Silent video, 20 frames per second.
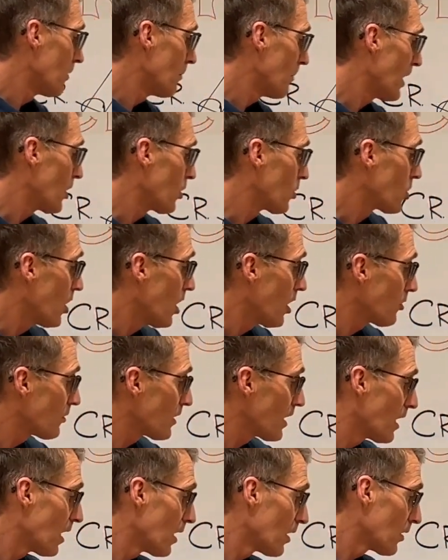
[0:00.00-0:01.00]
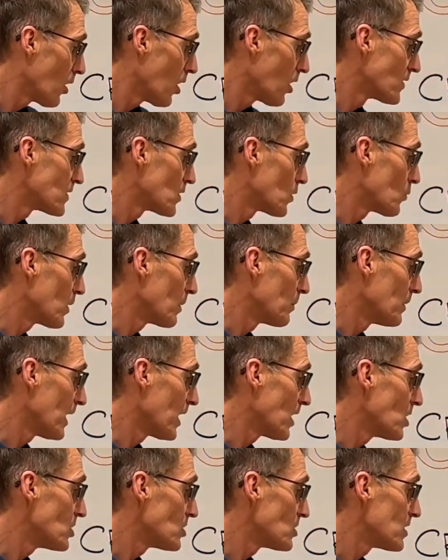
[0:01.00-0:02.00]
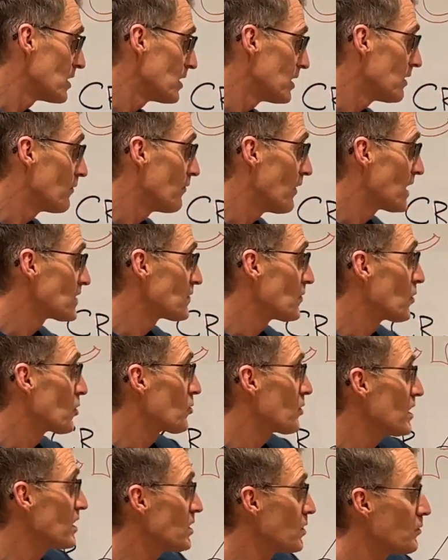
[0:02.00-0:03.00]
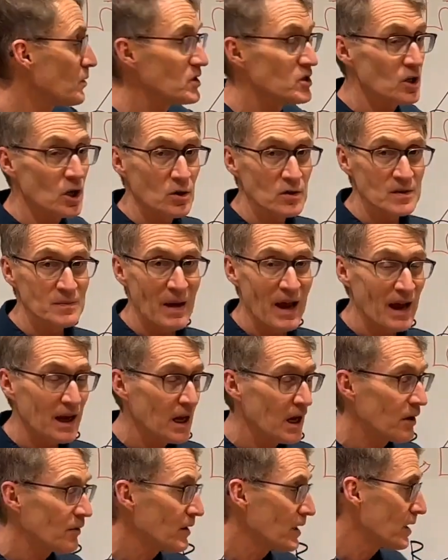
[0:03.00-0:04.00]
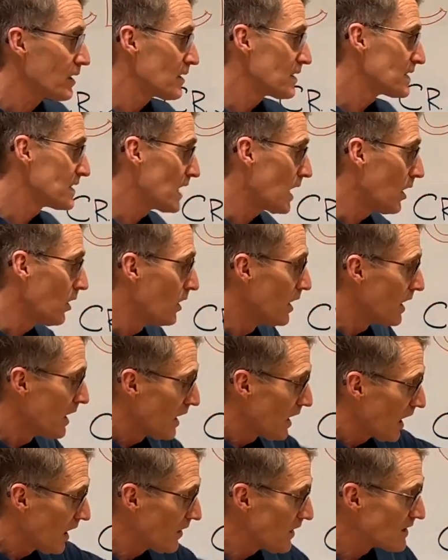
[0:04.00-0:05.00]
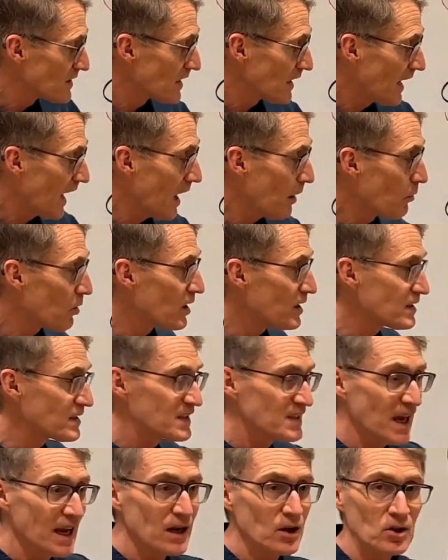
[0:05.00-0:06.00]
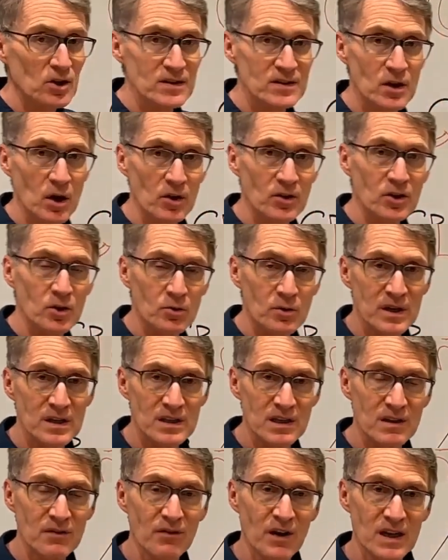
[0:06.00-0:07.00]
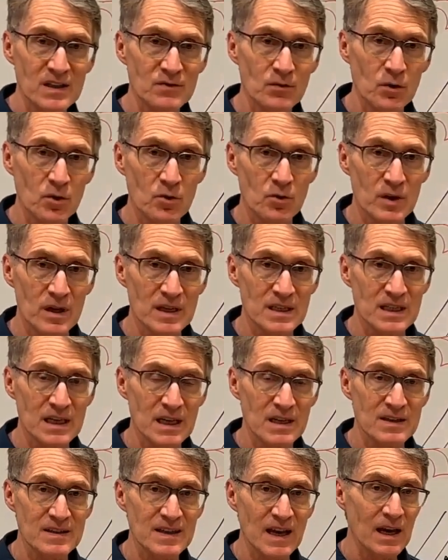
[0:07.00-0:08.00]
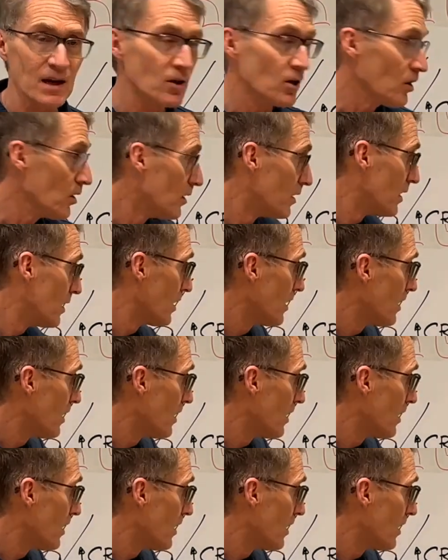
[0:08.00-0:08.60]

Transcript: Mitochondria also replenish the phosphocreatine, which goes back out into the cell. And this elaborate cycle is called the creatine phosphocreatine cycle.